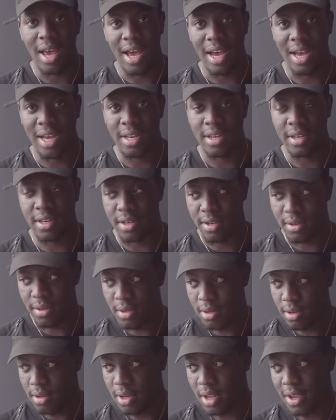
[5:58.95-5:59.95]
And
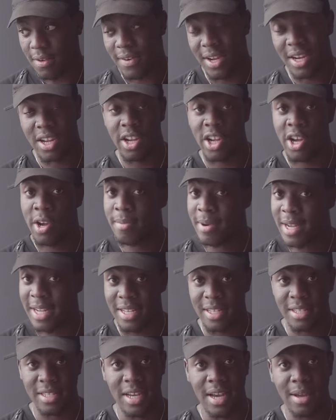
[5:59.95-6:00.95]
if I could go
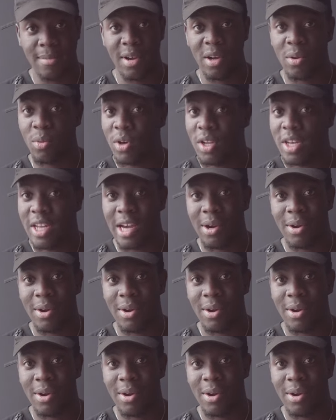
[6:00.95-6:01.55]
back in time, I would.